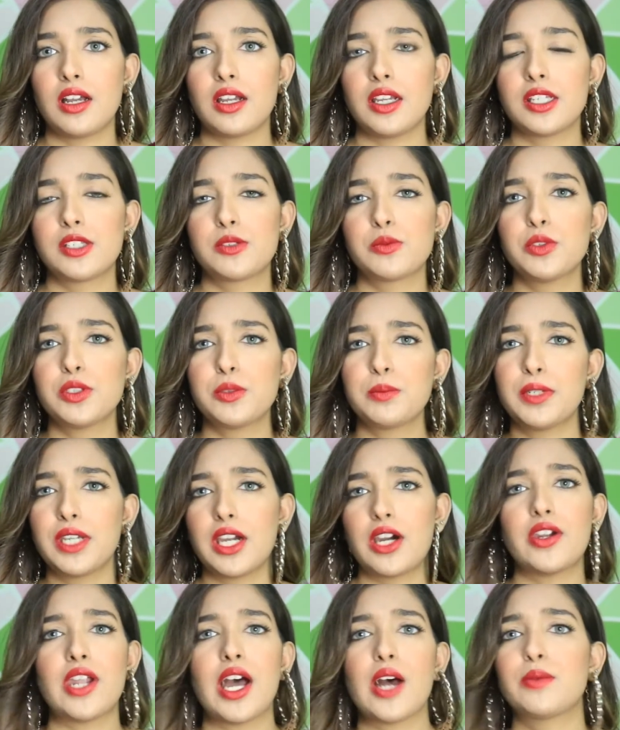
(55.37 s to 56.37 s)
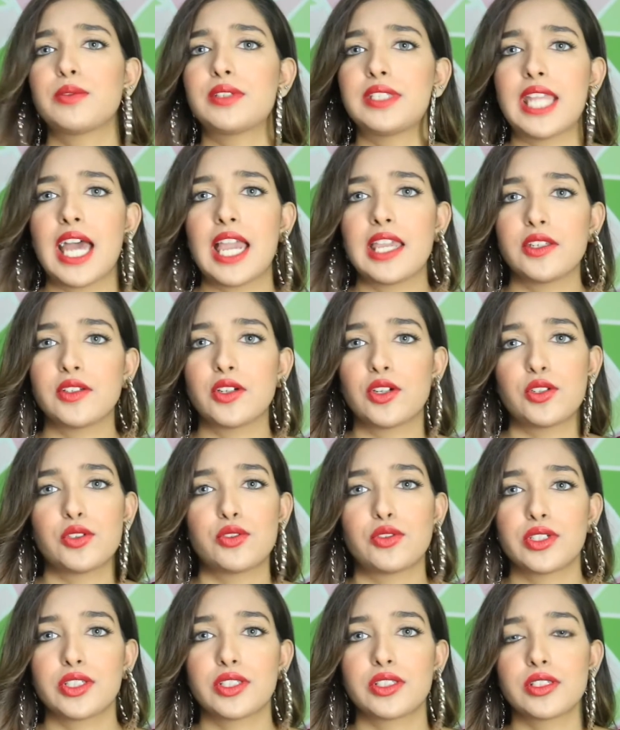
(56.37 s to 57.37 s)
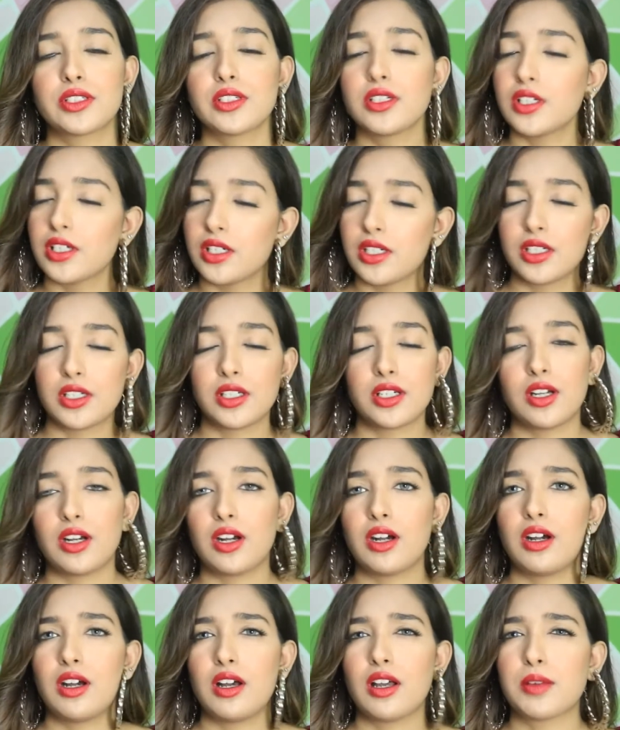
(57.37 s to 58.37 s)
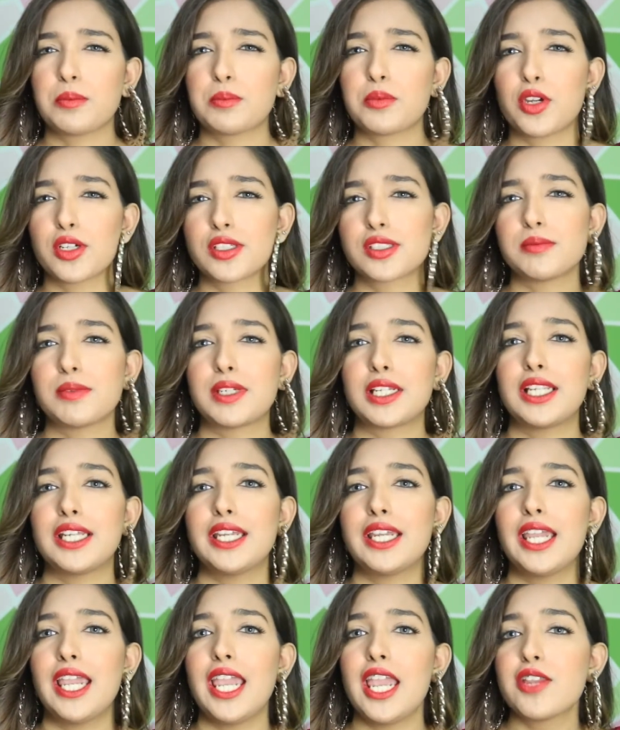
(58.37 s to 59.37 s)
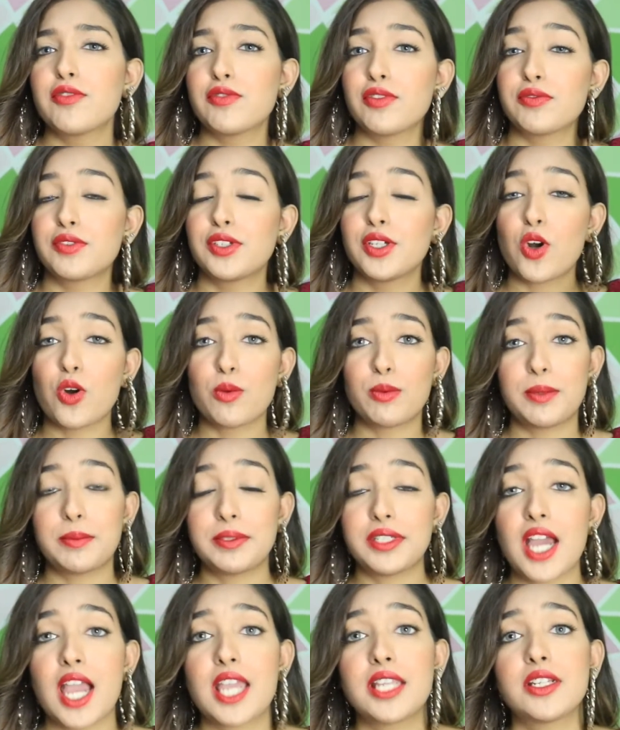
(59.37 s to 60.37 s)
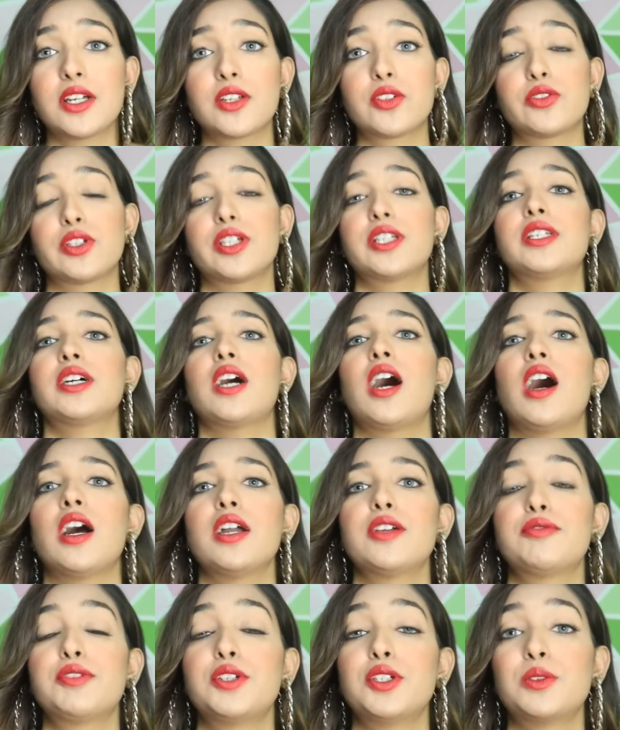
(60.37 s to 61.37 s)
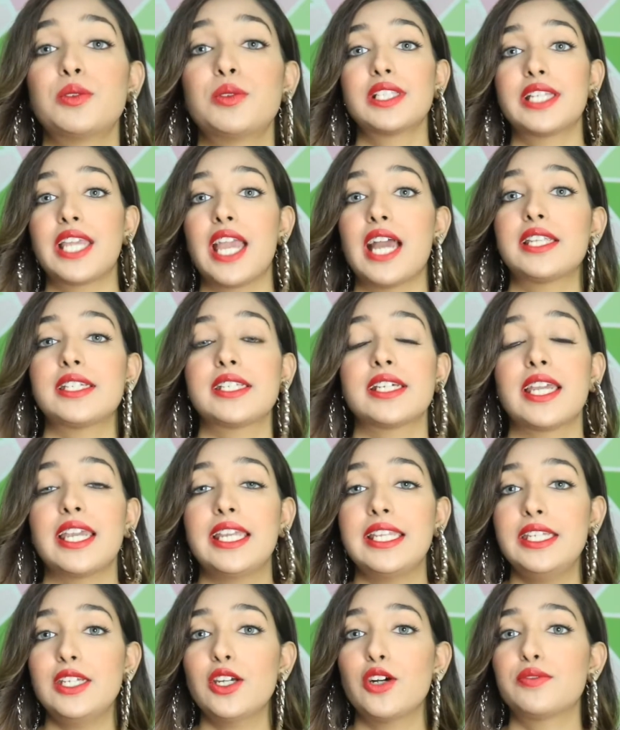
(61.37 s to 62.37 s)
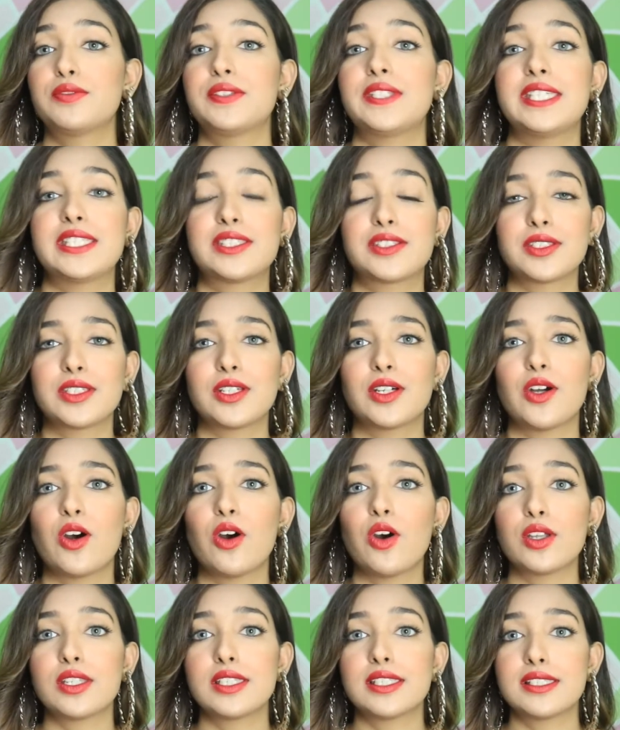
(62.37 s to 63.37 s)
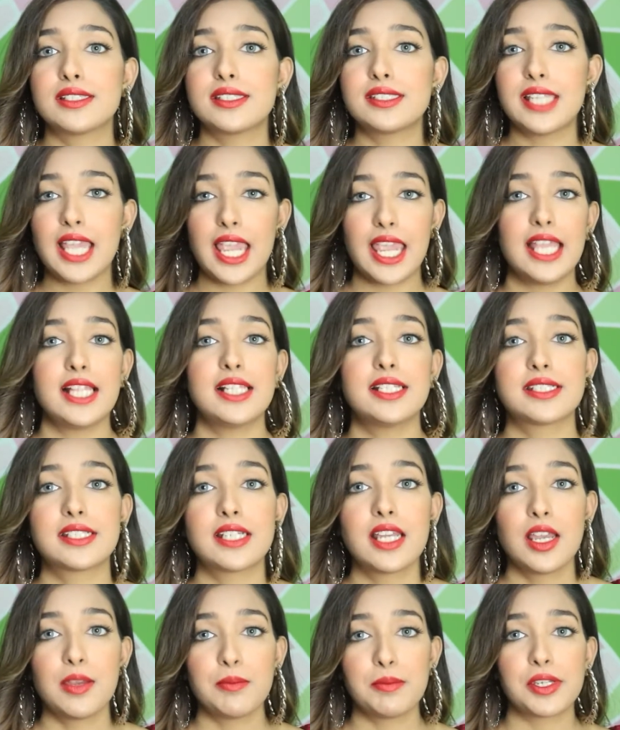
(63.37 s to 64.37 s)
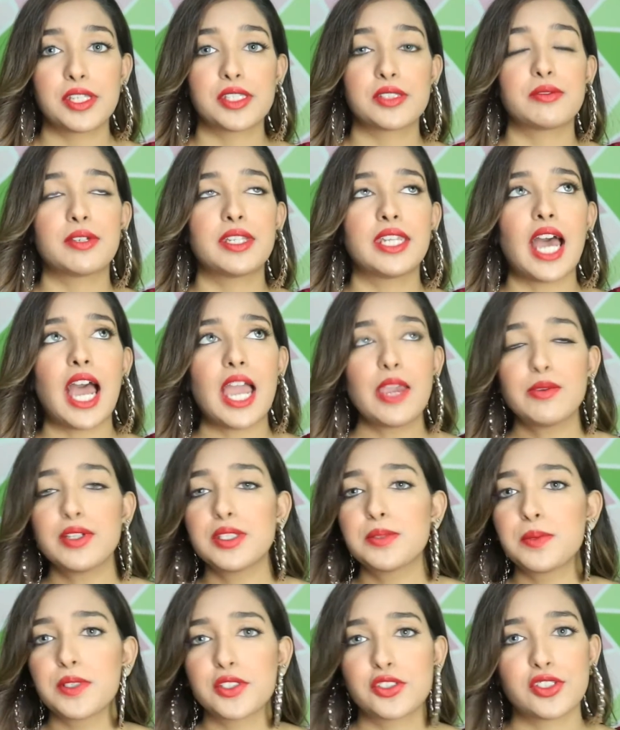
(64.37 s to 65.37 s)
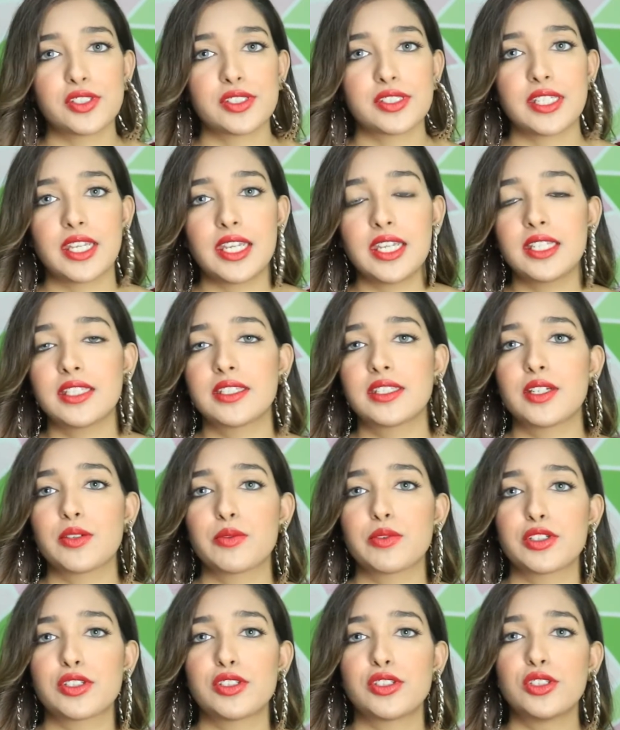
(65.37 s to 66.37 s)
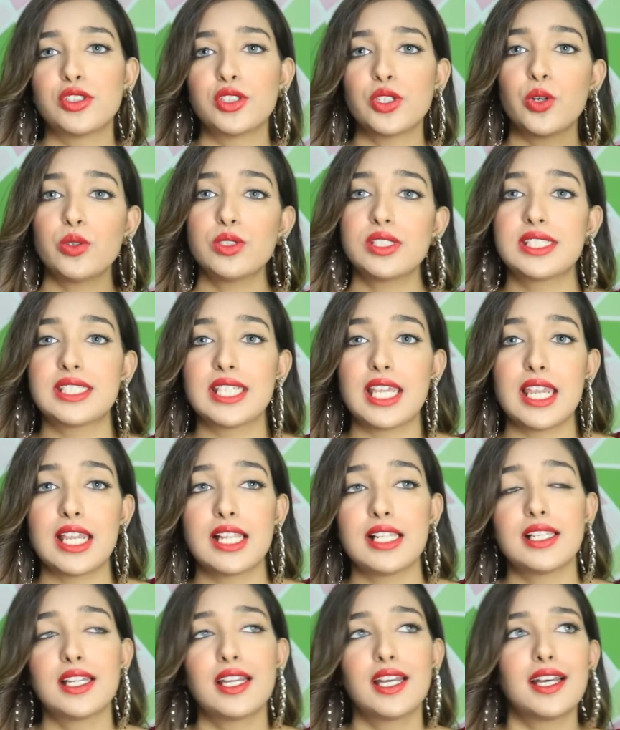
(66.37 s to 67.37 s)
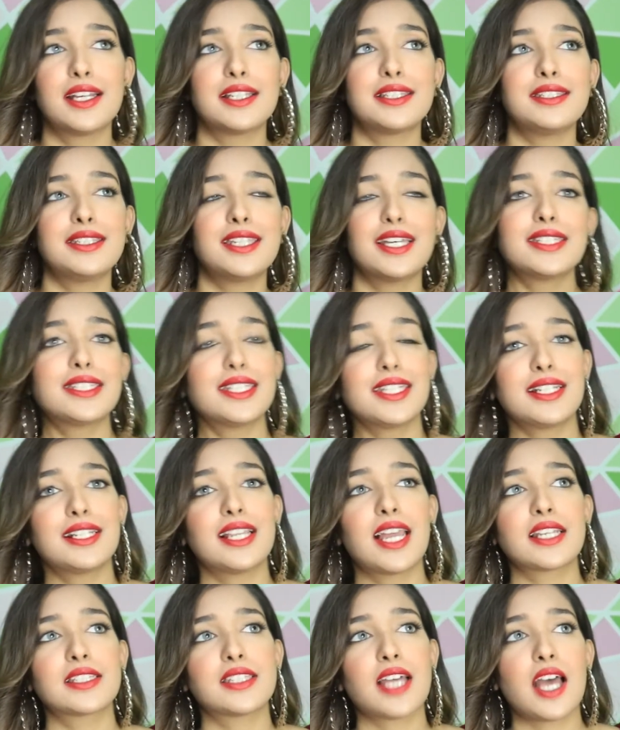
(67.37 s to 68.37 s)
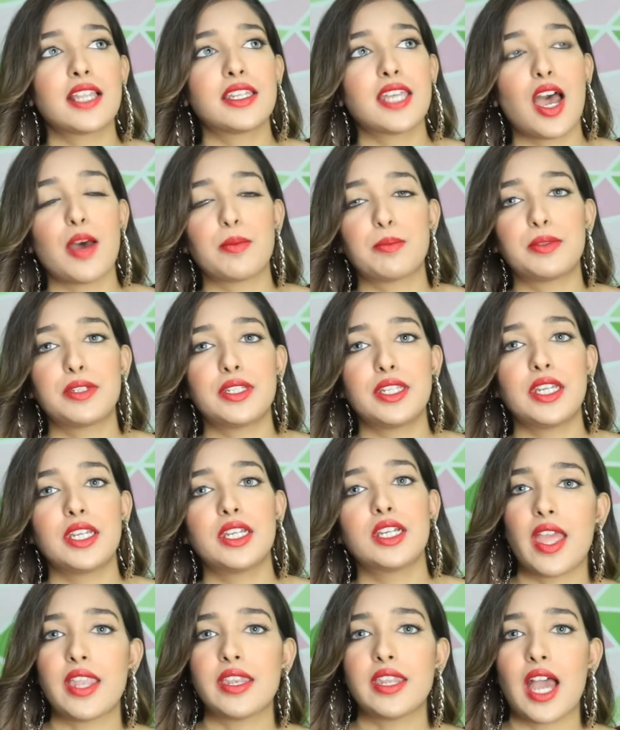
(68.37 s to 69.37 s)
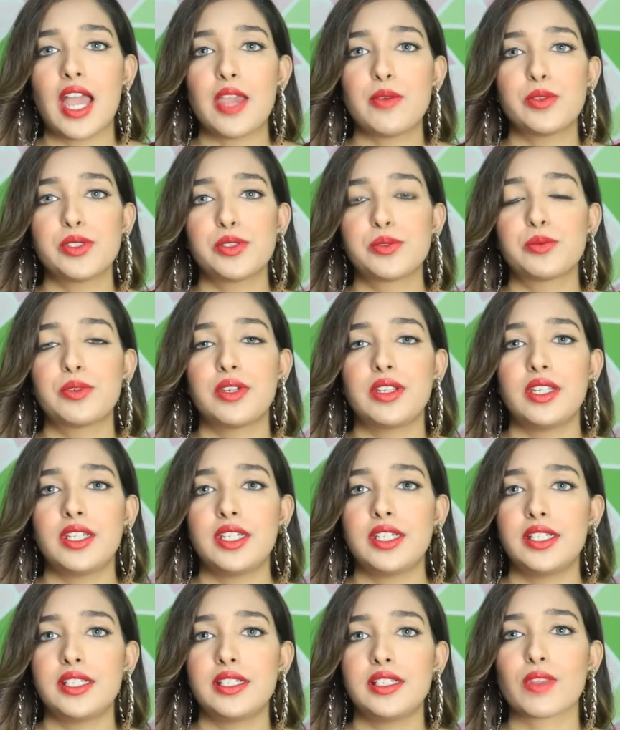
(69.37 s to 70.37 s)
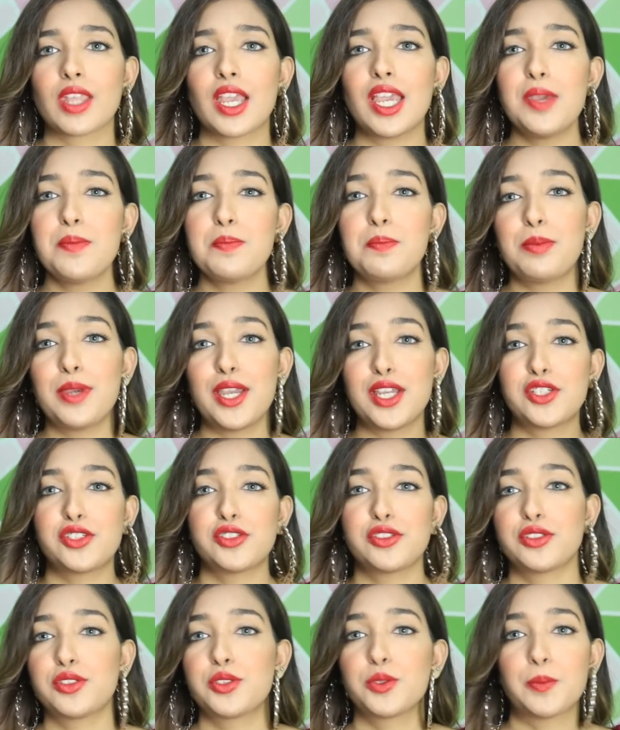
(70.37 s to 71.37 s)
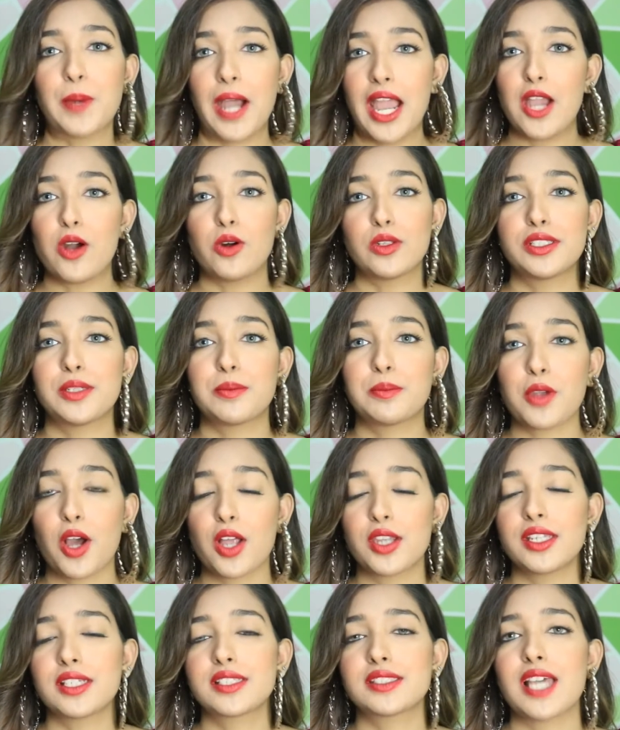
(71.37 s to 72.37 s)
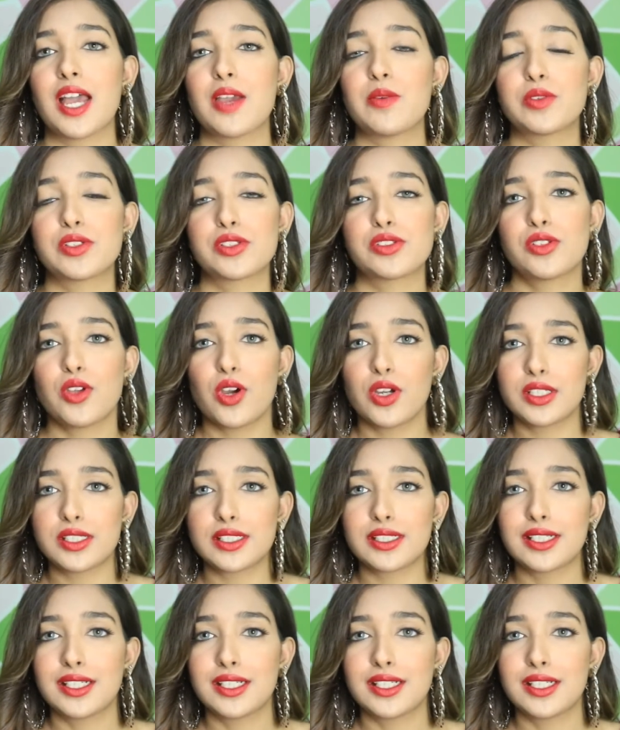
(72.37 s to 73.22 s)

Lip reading: It would be around 900, approximately 850 or maybe 900 if you get any of these on sales, because when I was purchasing there was no sale, nothing like that happening, and I was very impatient to buy all the products. I was not